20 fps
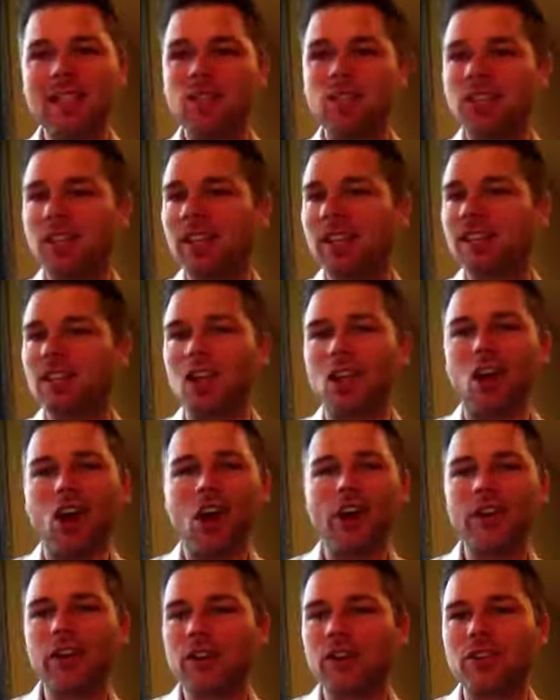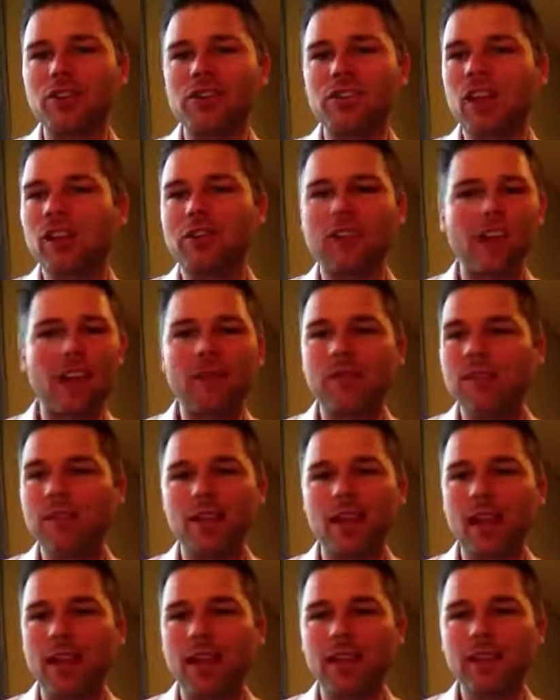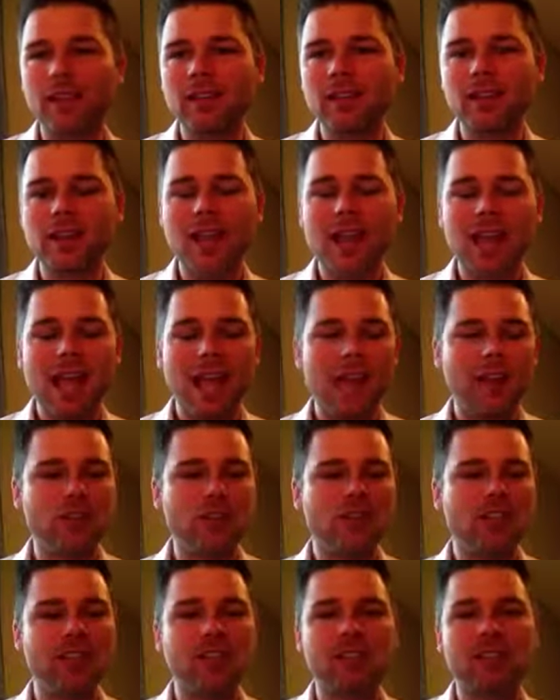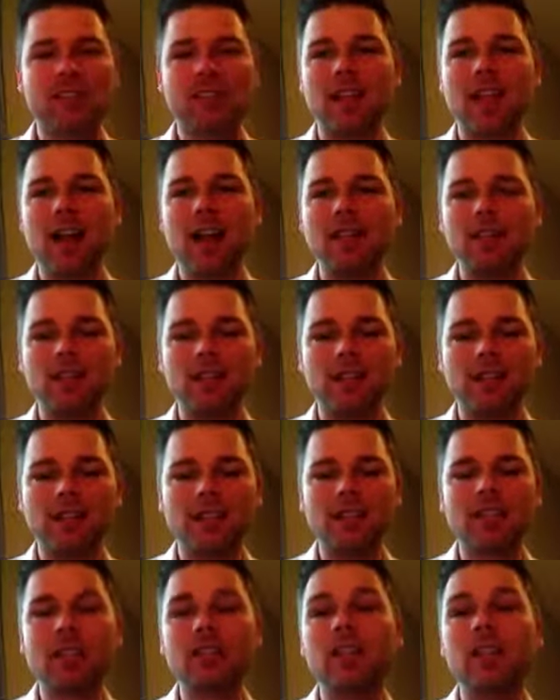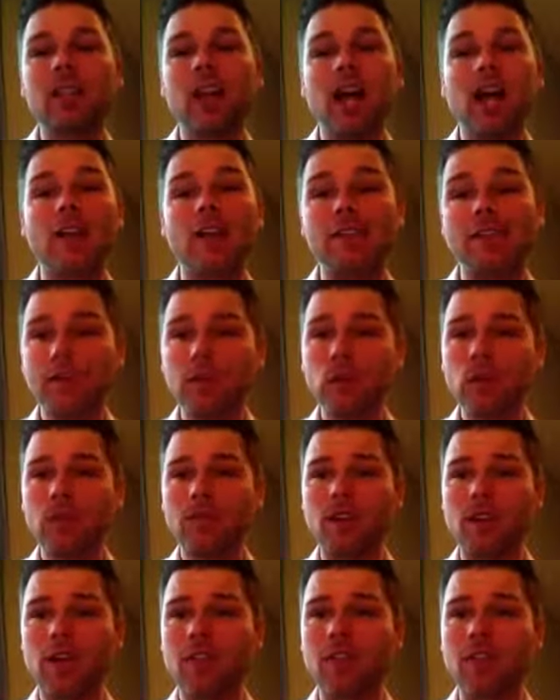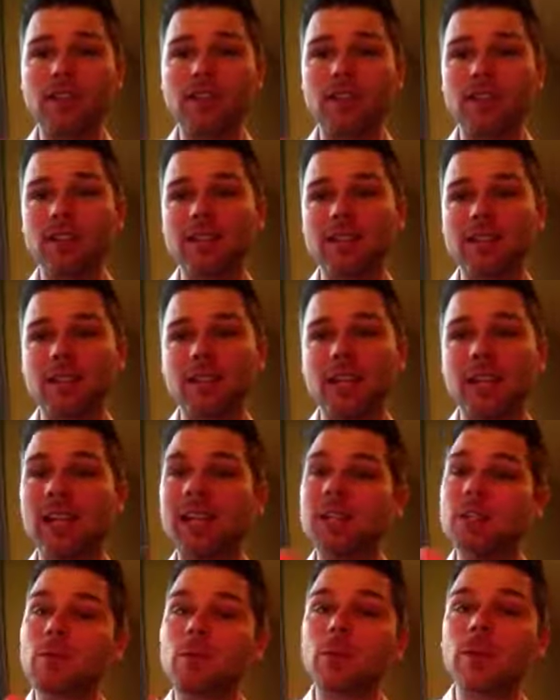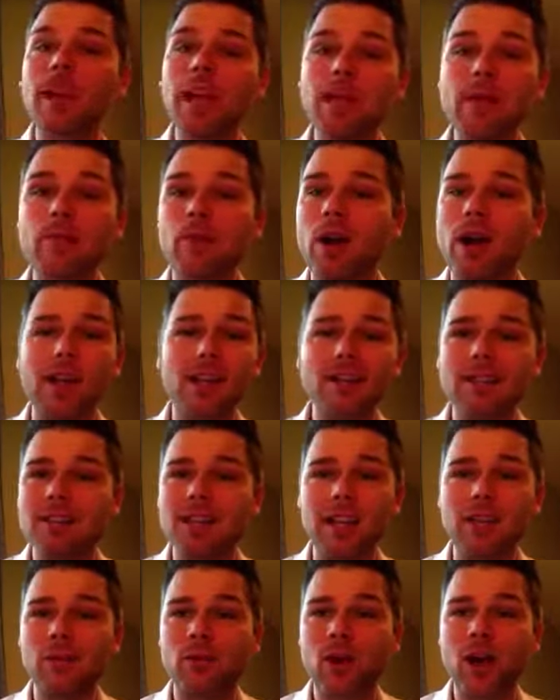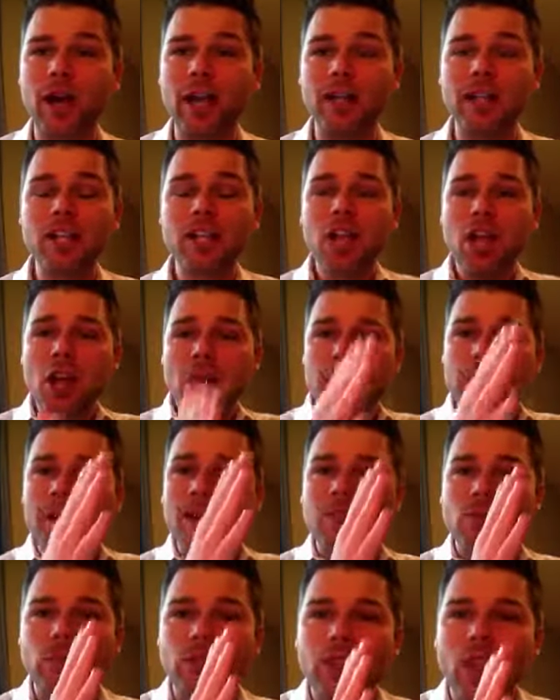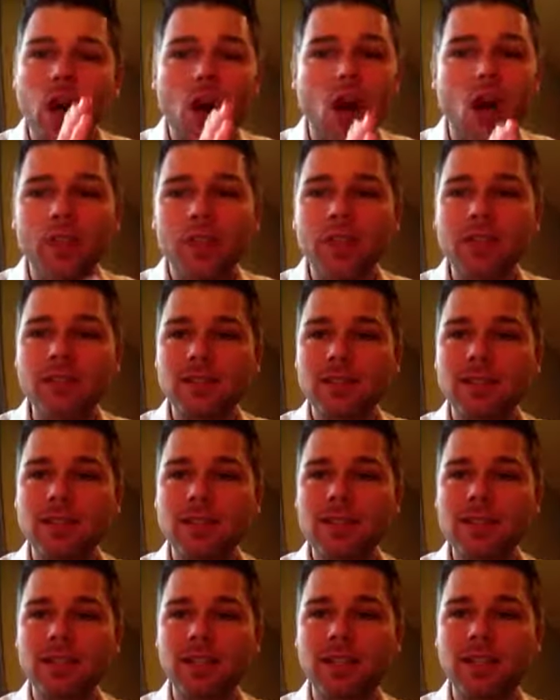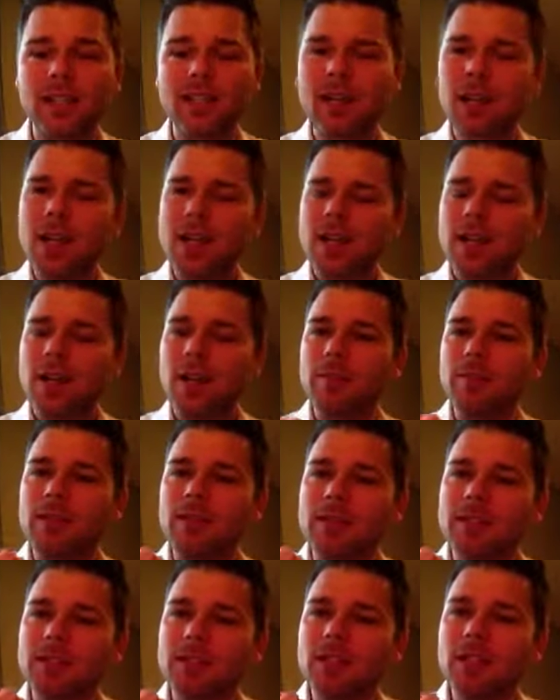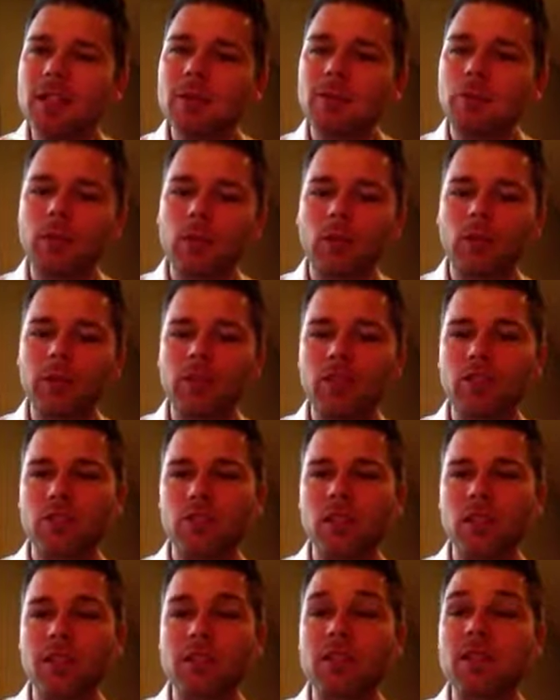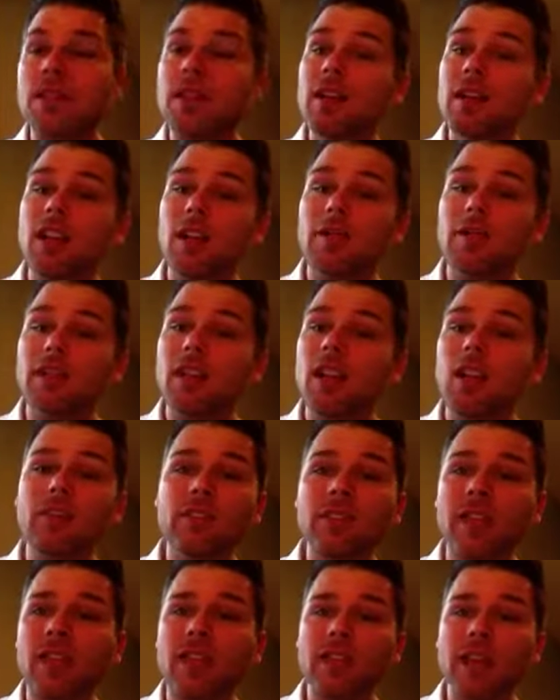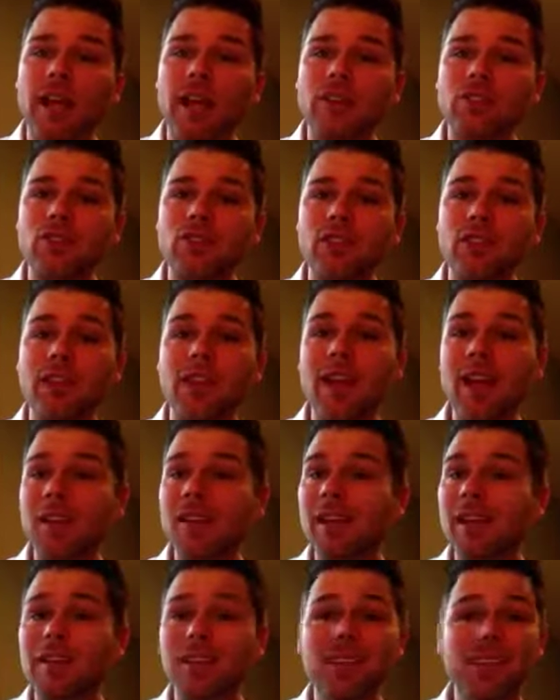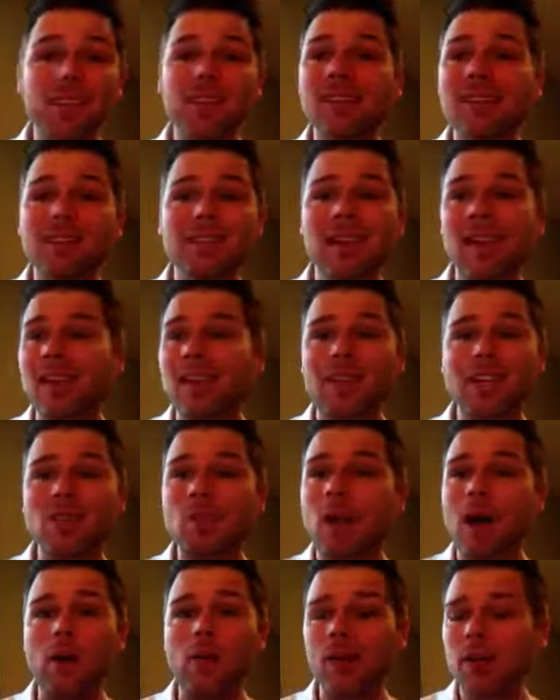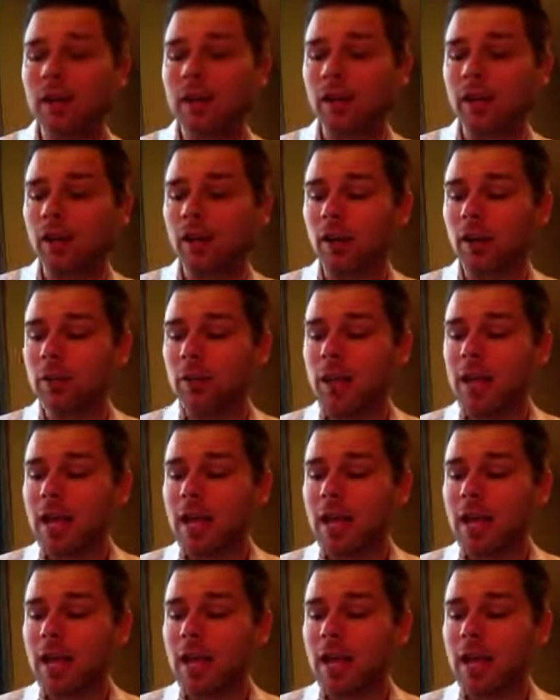that you get to honor yourself every day, and you get to li- you get to live a life full of authenticity. And as Brené Brown said, right? Because with authenticity comes a deeper richness of love and connection. And at the end of the day, that's why we're here.